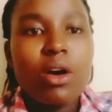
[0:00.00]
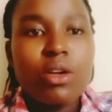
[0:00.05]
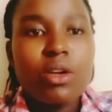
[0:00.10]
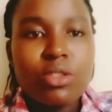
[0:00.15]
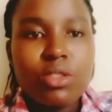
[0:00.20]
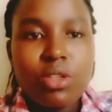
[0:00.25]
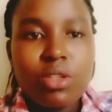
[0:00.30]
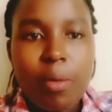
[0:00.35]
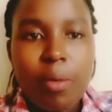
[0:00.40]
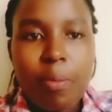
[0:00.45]

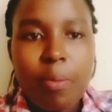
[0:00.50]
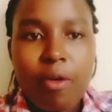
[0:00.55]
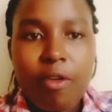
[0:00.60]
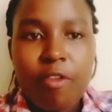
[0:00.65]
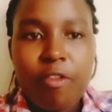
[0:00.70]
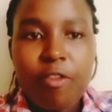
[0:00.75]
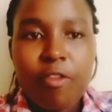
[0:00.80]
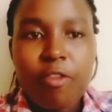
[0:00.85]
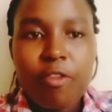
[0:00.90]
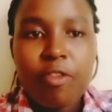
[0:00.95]
On top
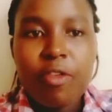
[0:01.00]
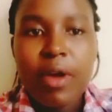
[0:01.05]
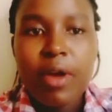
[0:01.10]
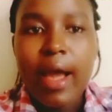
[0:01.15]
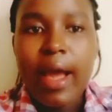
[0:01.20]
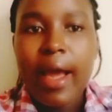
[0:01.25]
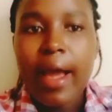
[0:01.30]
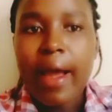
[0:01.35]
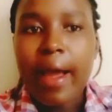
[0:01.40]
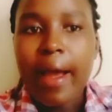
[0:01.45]
of
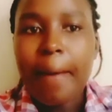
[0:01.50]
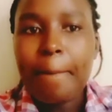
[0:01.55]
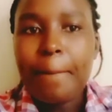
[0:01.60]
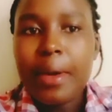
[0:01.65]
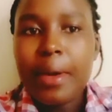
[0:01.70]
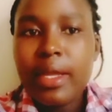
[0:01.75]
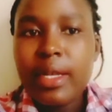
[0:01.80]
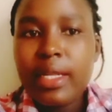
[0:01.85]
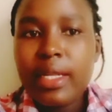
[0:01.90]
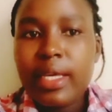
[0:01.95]
a
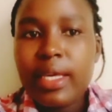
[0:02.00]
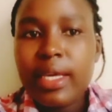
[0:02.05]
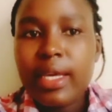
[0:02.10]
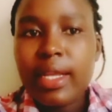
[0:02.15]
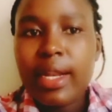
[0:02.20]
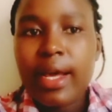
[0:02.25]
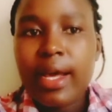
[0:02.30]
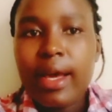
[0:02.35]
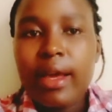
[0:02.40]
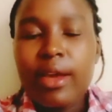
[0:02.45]

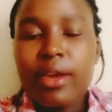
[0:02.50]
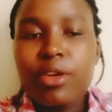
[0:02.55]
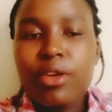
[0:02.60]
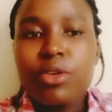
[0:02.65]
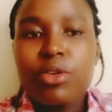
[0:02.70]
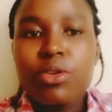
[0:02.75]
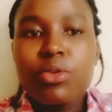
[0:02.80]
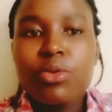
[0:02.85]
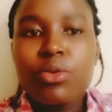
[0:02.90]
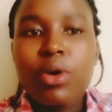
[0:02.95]
painkiller,
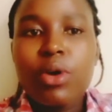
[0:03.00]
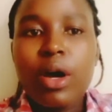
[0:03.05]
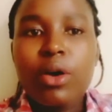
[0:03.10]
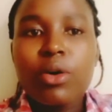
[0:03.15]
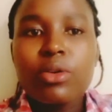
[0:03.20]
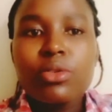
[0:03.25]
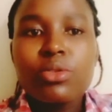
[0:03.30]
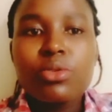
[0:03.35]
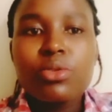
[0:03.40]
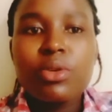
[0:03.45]
you are
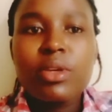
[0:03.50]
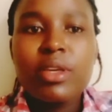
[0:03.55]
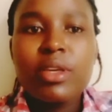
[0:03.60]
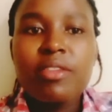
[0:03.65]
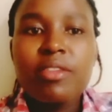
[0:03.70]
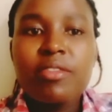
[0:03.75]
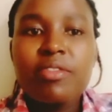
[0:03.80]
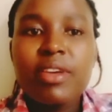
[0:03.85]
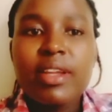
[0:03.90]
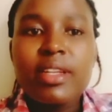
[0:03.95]
also
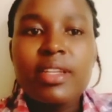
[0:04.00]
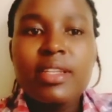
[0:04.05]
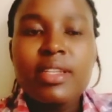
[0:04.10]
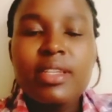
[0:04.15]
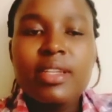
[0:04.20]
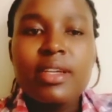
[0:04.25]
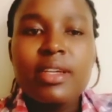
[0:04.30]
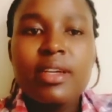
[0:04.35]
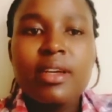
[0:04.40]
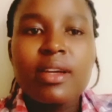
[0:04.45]
given
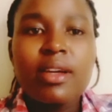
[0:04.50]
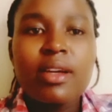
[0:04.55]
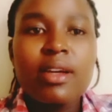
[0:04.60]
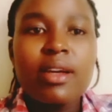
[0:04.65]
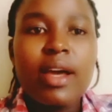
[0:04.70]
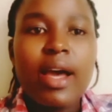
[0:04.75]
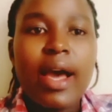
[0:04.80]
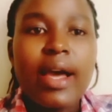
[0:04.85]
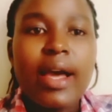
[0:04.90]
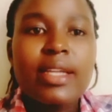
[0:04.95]

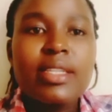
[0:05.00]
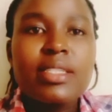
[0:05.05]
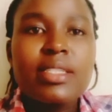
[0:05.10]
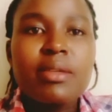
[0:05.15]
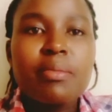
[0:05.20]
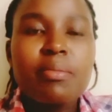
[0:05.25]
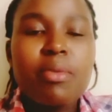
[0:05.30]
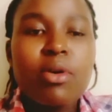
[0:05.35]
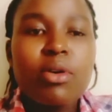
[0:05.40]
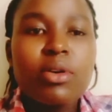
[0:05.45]

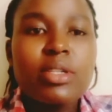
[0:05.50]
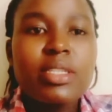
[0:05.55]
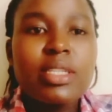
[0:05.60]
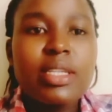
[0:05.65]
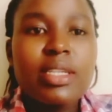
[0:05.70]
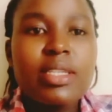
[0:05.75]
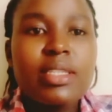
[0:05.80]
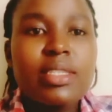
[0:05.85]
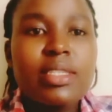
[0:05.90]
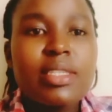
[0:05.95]

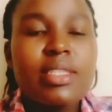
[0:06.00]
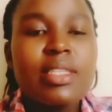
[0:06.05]
antibiotics.